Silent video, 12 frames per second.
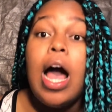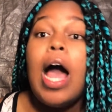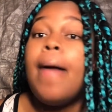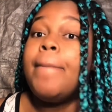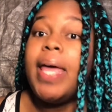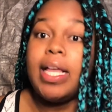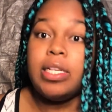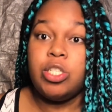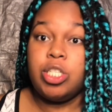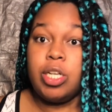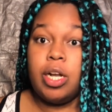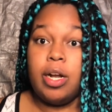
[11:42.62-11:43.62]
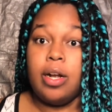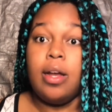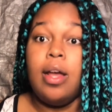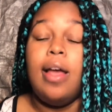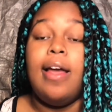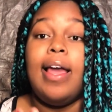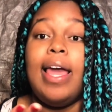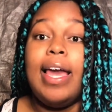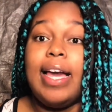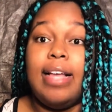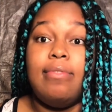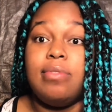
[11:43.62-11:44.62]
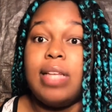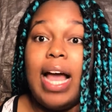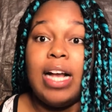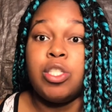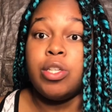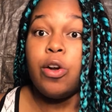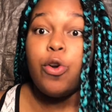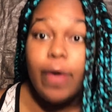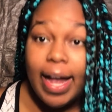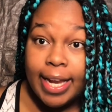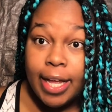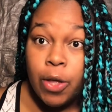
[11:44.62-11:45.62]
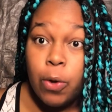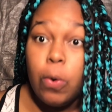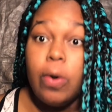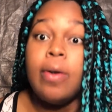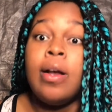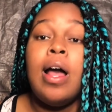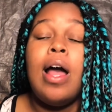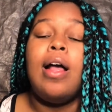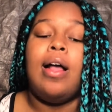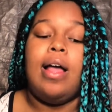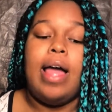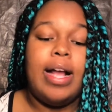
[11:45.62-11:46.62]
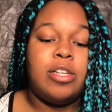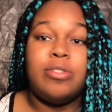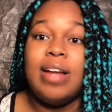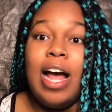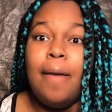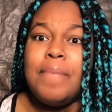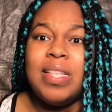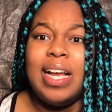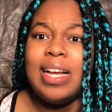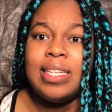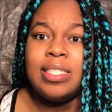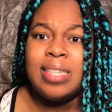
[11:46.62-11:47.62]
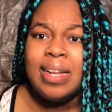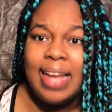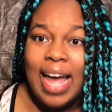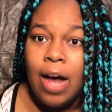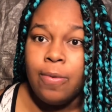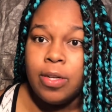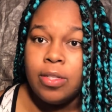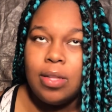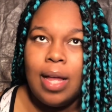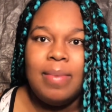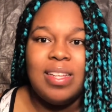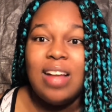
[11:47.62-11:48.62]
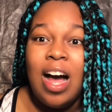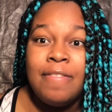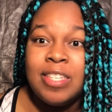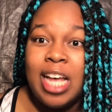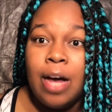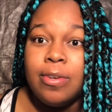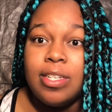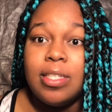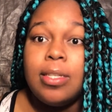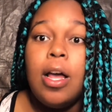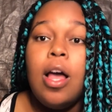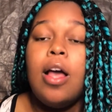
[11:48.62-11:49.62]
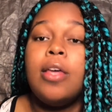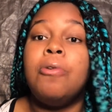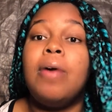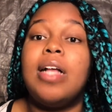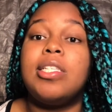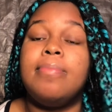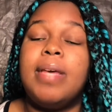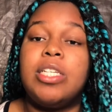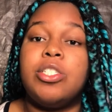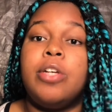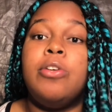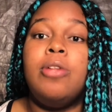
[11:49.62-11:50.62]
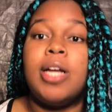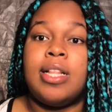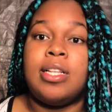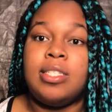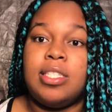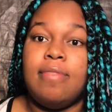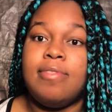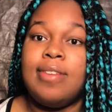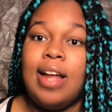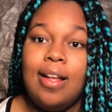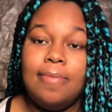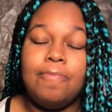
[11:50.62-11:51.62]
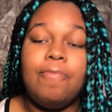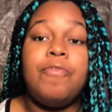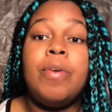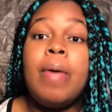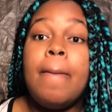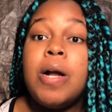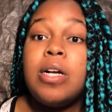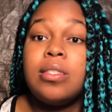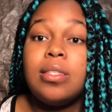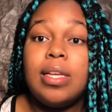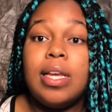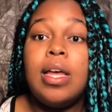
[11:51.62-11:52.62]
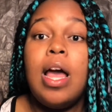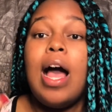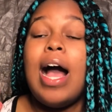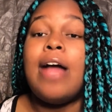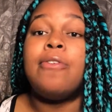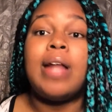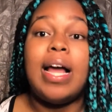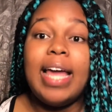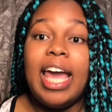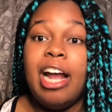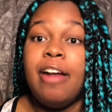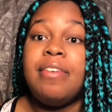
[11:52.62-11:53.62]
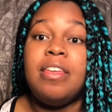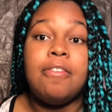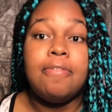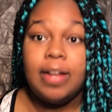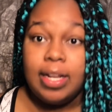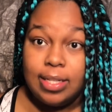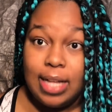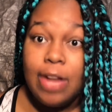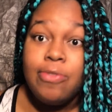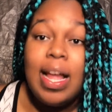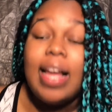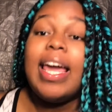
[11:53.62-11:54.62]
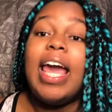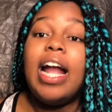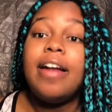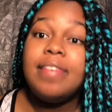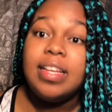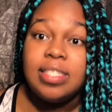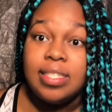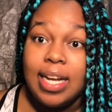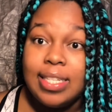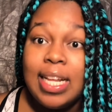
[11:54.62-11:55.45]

I'm making sure he gives extra credit or extra help in like his study hours, office hours. You have to make sure you look at this stuff. For me personally, I do not care if he's funny. I do not care if he's nice.